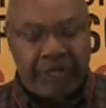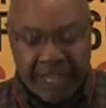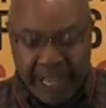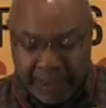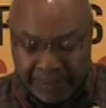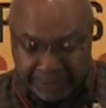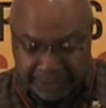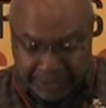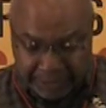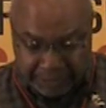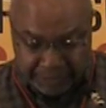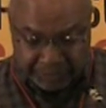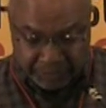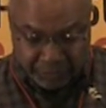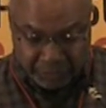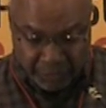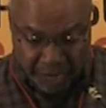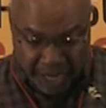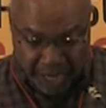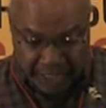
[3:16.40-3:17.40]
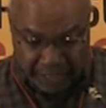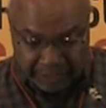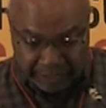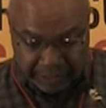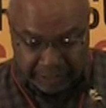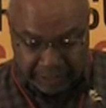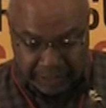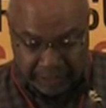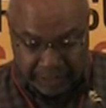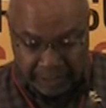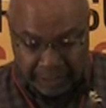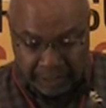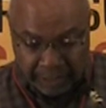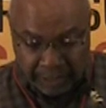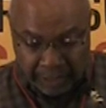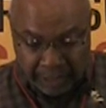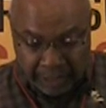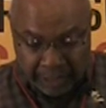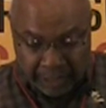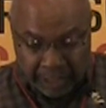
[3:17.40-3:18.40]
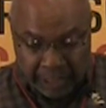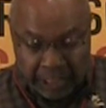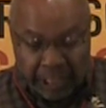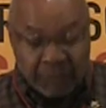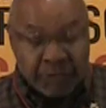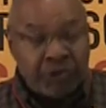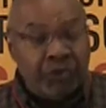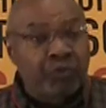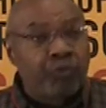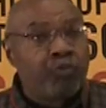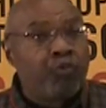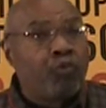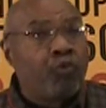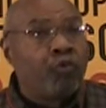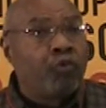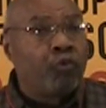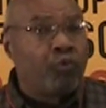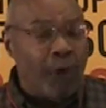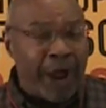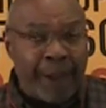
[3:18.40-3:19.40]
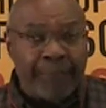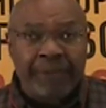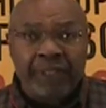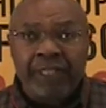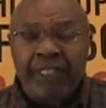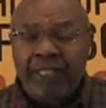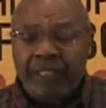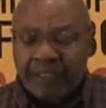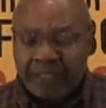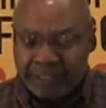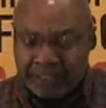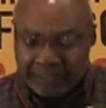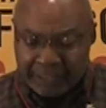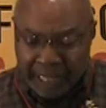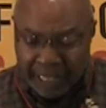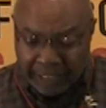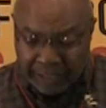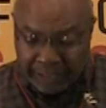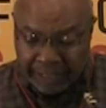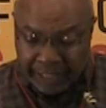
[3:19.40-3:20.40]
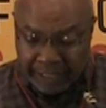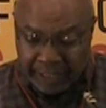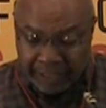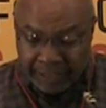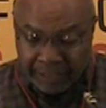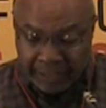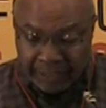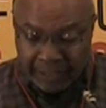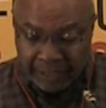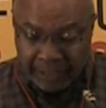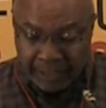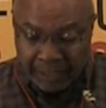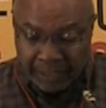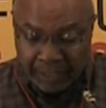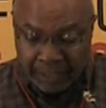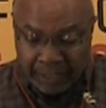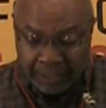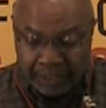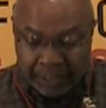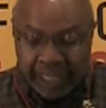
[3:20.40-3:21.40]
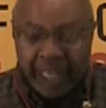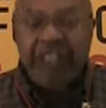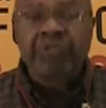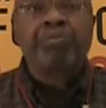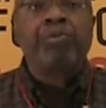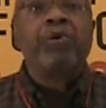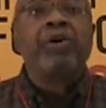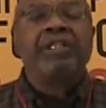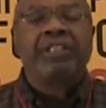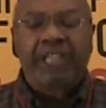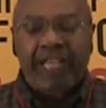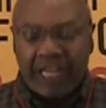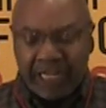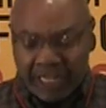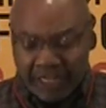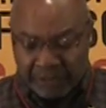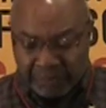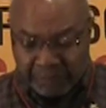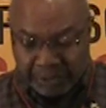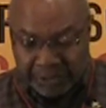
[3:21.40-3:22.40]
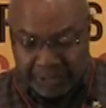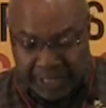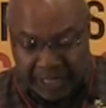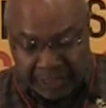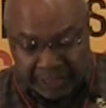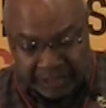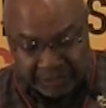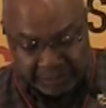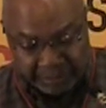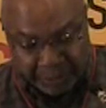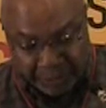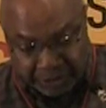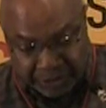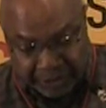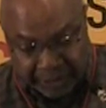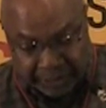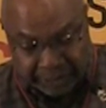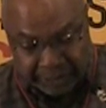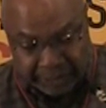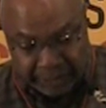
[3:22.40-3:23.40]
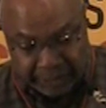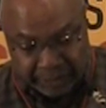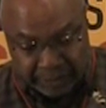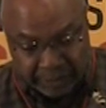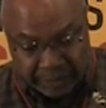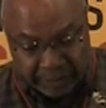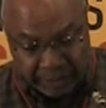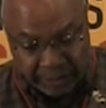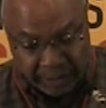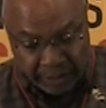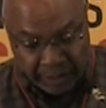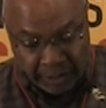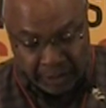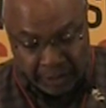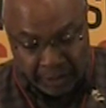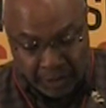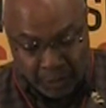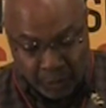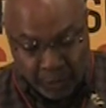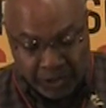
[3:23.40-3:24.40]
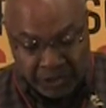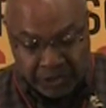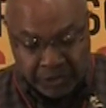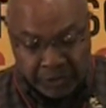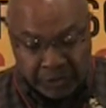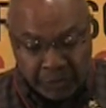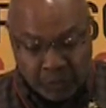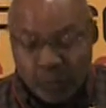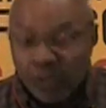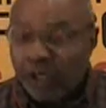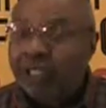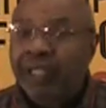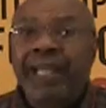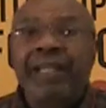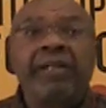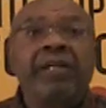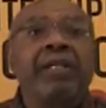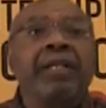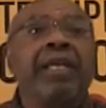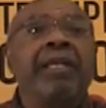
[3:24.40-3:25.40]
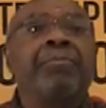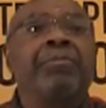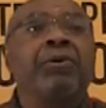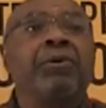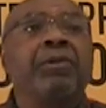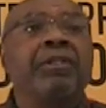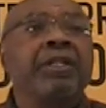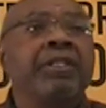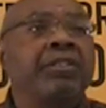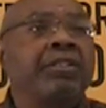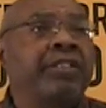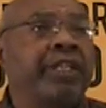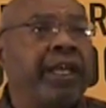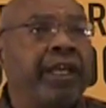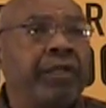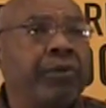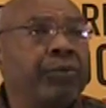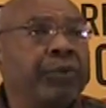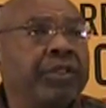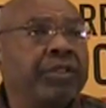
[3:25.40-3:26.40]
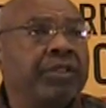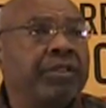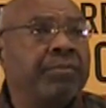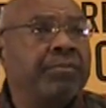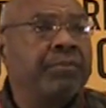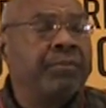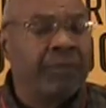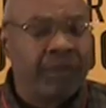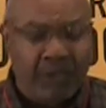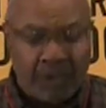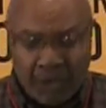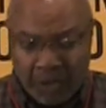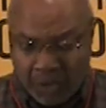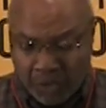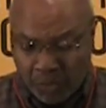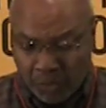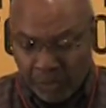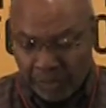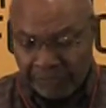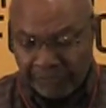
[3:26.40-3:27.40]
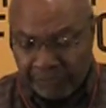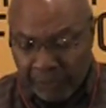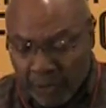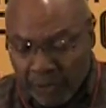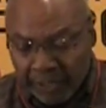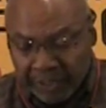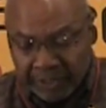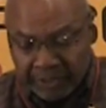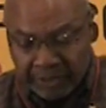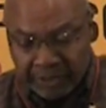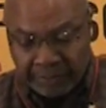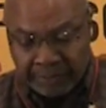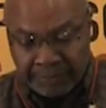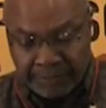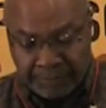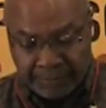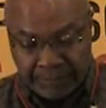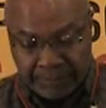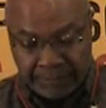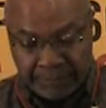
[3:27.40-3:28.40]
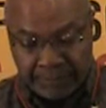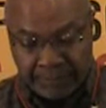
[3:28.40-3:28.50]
capitalism's rise, it was rapidly consolidating the exploitative productive processes, which were later labeled as Taylorism or Fordism.